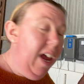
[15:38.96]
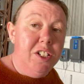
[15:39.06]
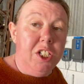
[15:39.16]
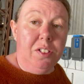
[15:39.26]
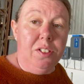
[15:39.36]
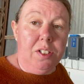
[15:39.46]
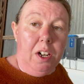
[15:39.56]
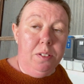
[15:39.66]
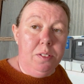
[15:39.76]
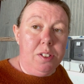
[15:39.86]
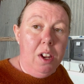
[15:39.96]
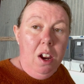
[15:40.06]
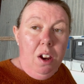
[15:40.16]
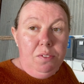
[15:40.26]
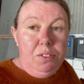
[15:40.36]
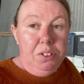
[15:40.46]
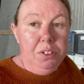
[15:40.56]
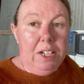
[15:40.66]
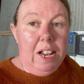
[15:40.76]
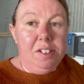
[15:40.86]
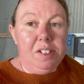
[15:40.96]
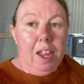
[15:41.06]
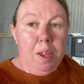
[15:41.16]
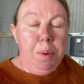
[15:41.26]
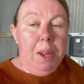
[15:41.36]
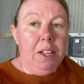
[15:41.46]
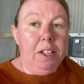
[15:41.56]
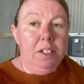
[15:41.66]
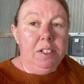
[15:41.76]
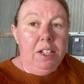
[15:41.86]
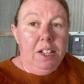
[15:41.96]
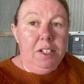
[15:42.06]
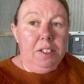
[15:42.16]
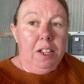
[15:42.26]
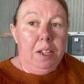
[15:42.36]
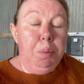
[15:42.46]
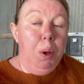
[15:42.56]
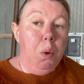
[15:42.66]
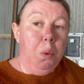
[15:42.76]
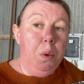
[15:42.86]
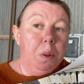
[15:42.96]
edging stones for landscaping near the pool.